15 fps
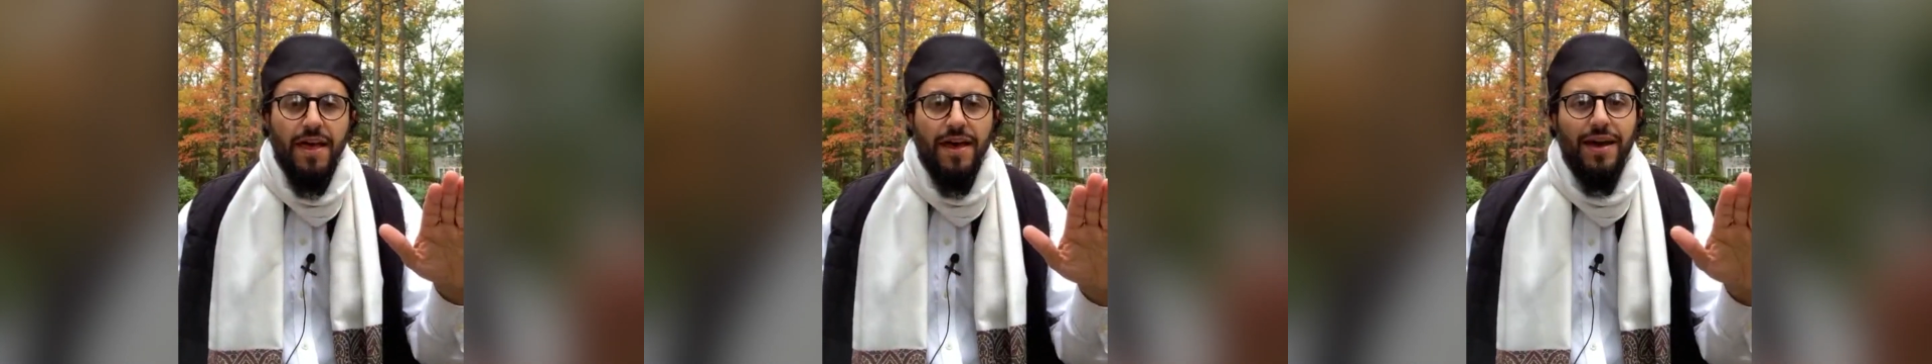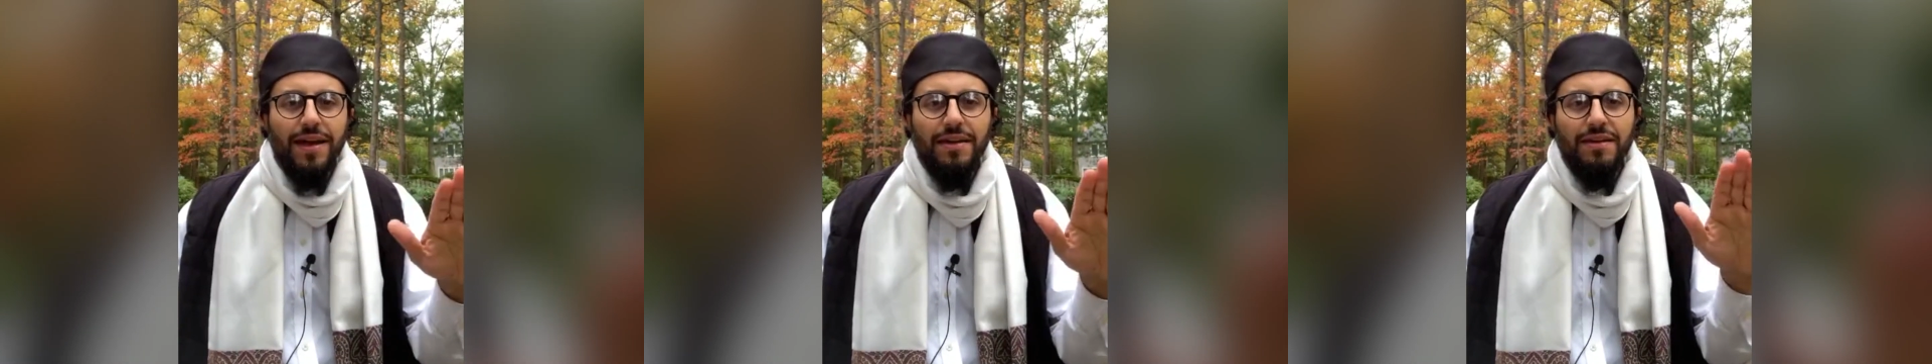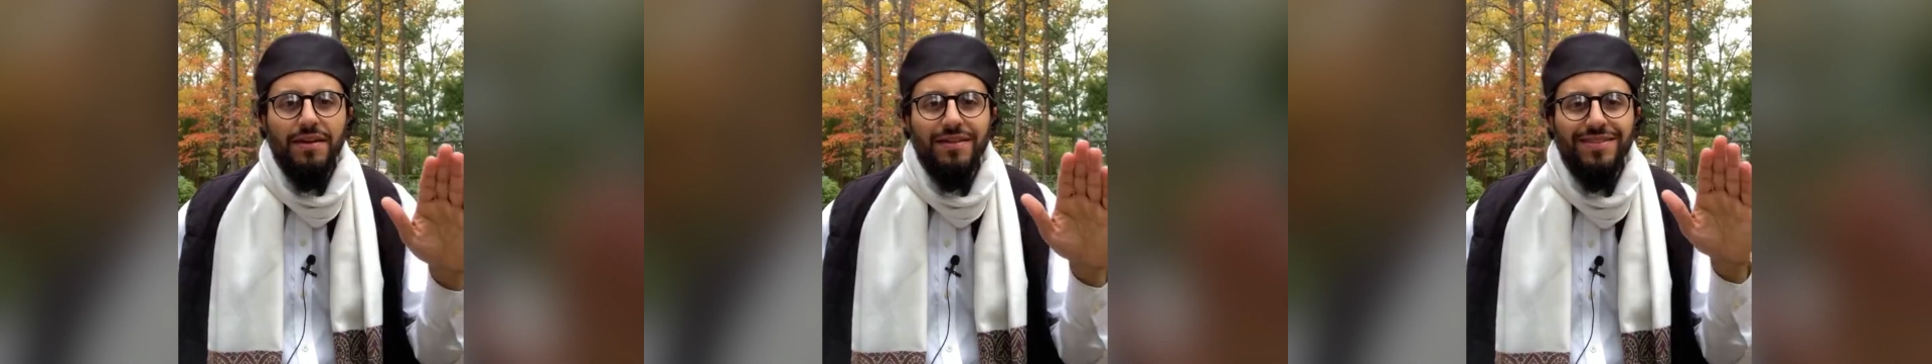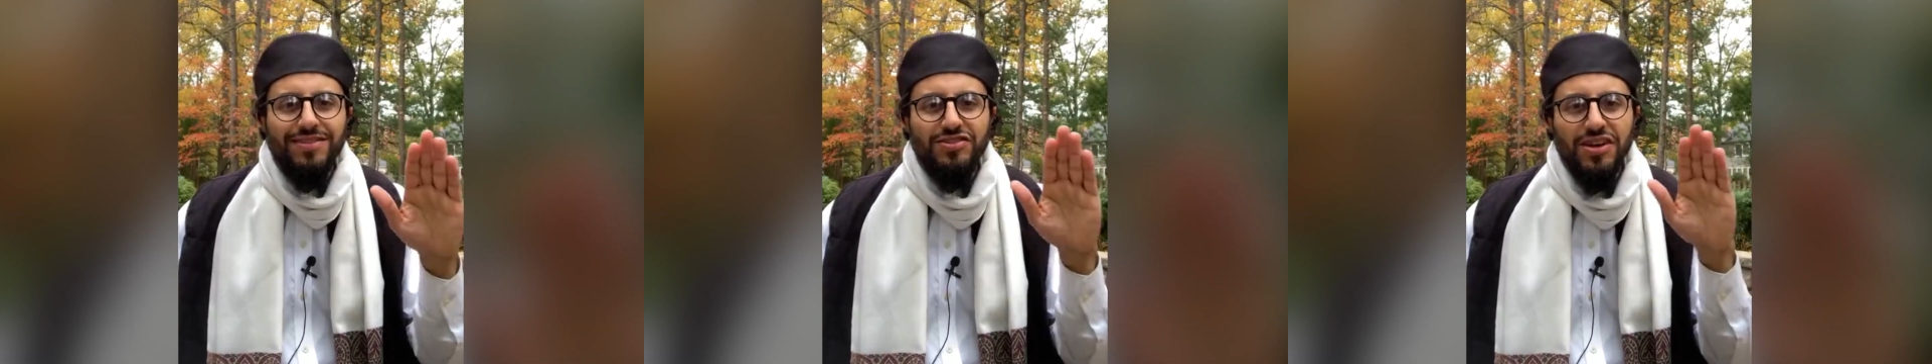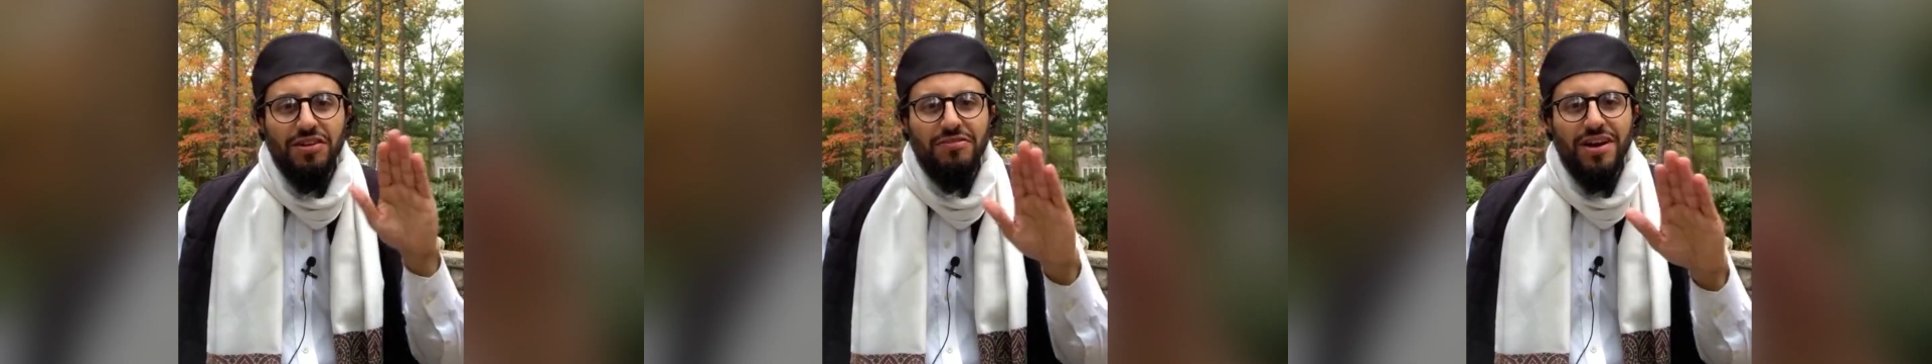And the
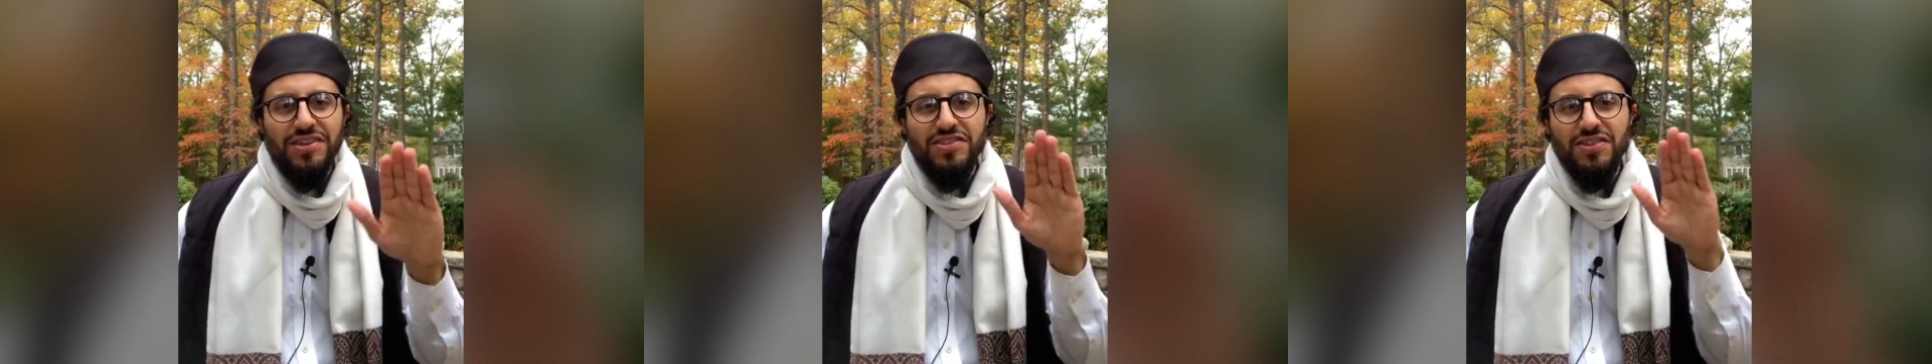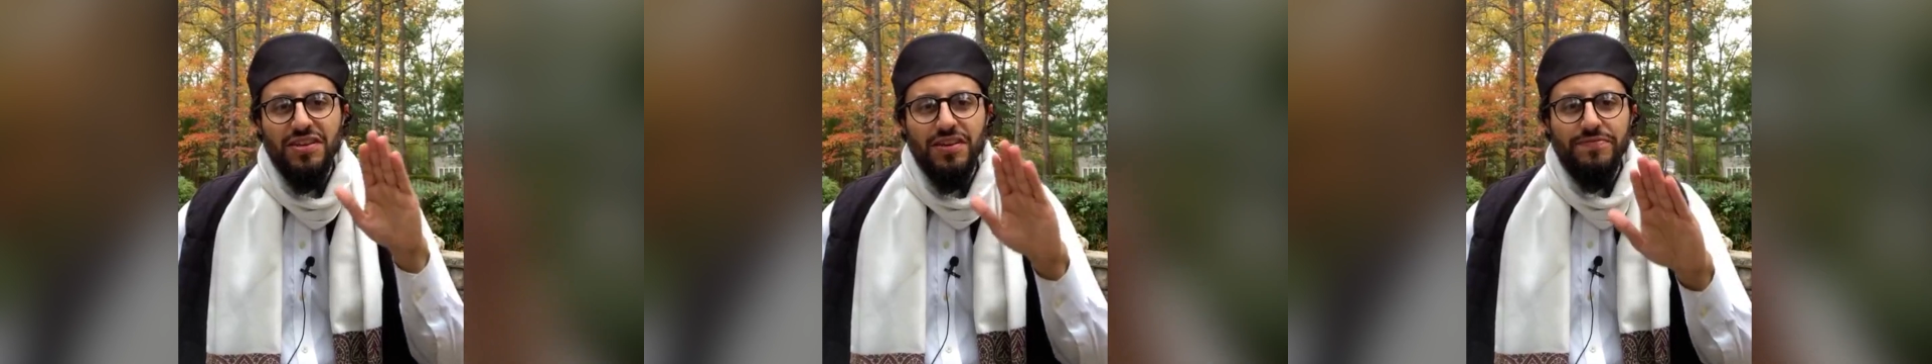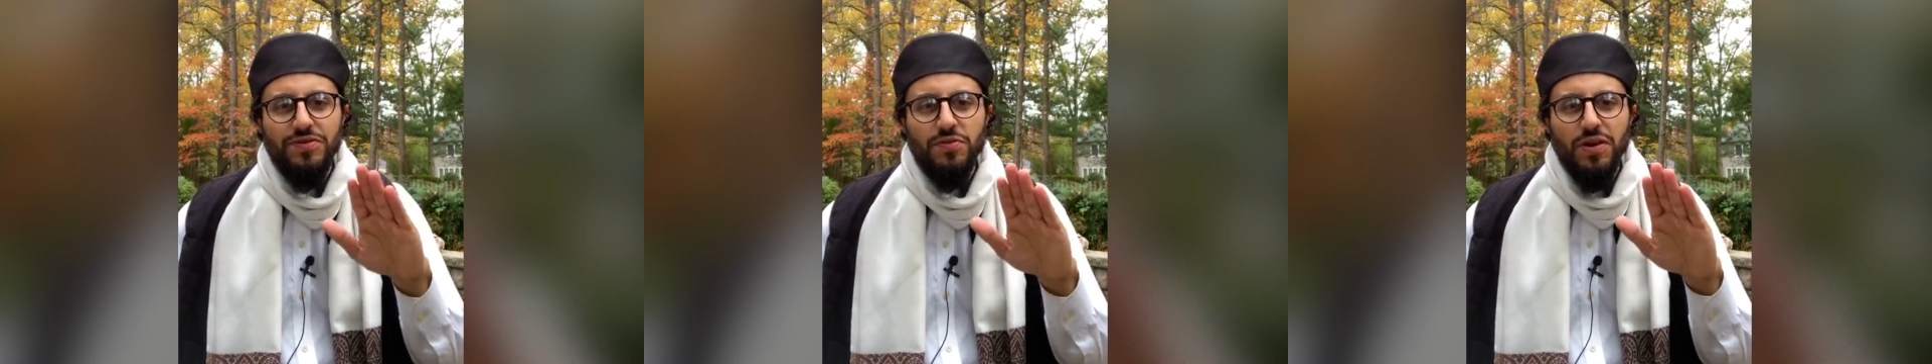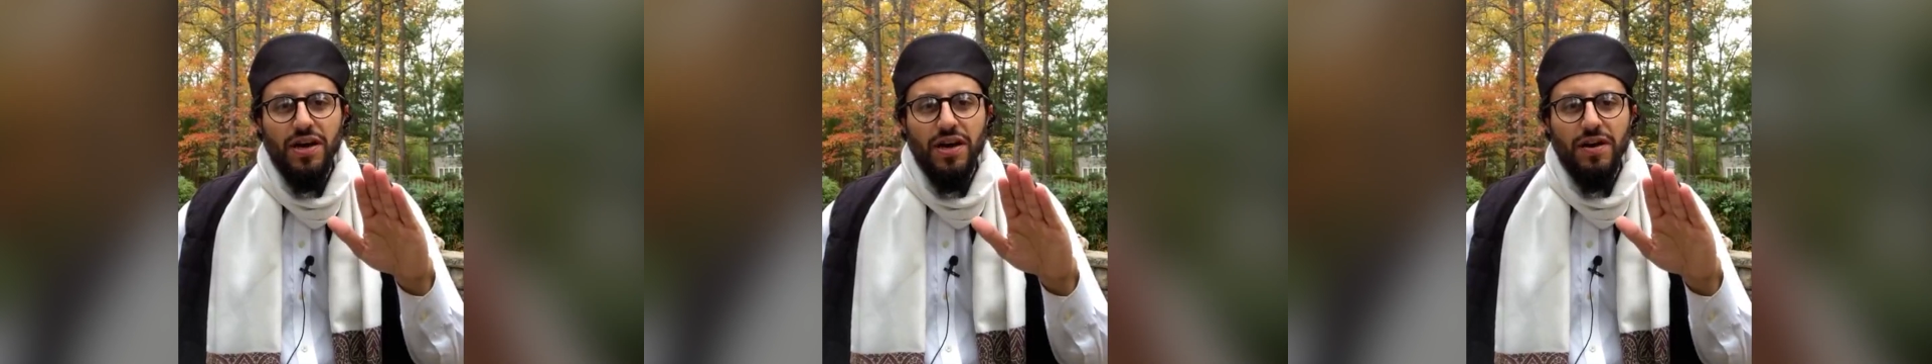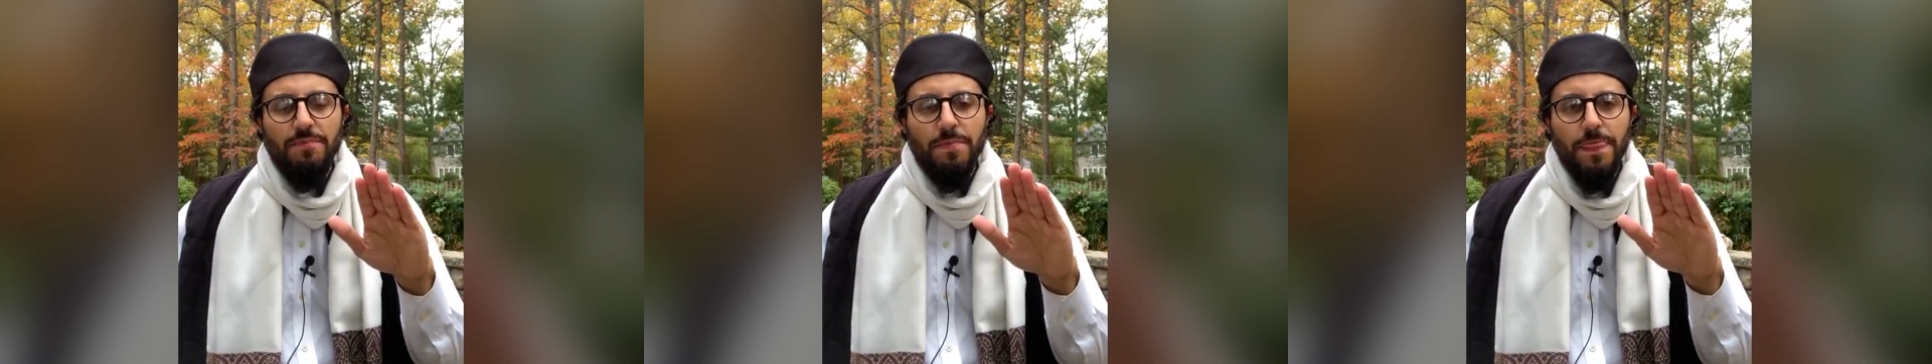generosity of
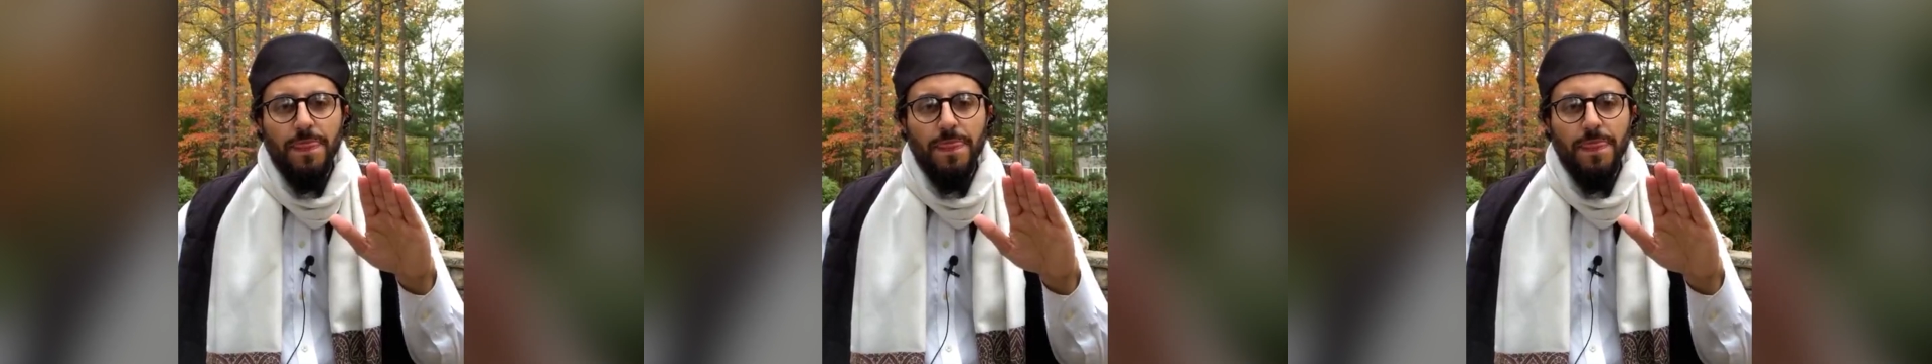dua,